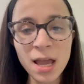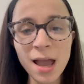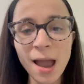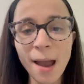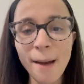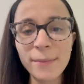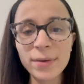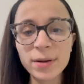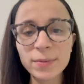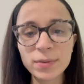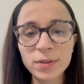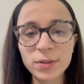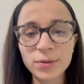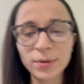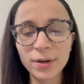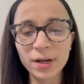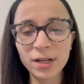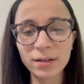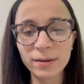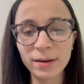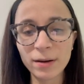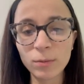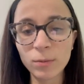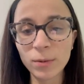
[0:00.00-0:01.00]
I'm going to be talking
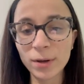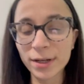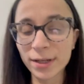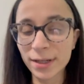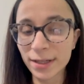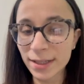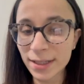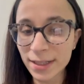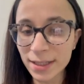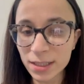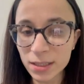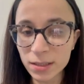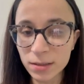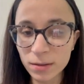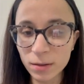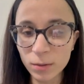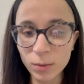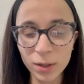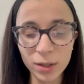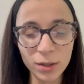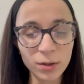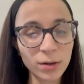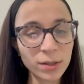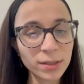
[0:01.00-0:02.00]
about what it is,
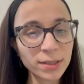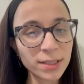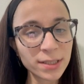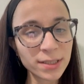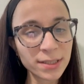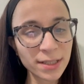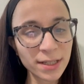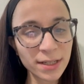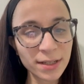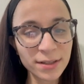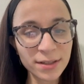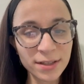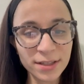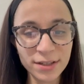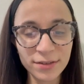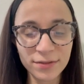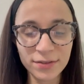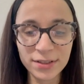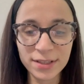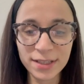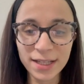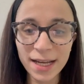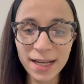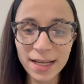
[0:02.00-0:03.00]
what causes it, the
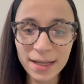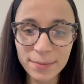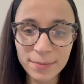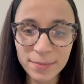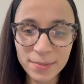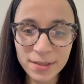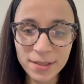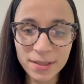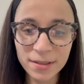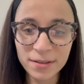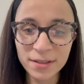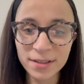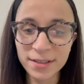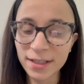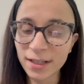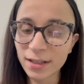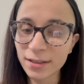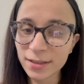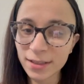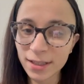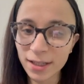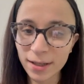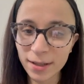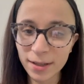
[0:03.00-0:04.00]
different types,
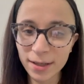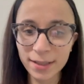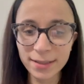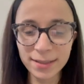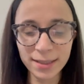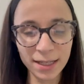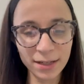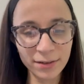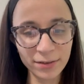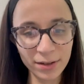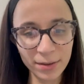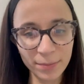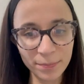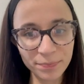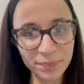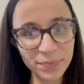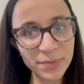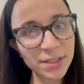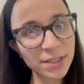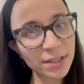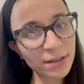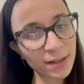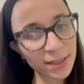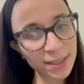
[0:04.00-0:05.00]
delta, etc.
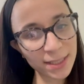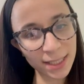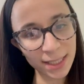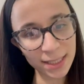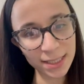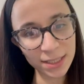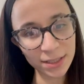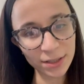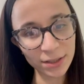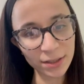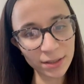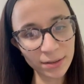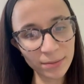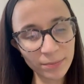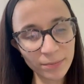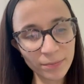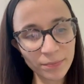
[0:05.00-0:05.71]
So let's get started.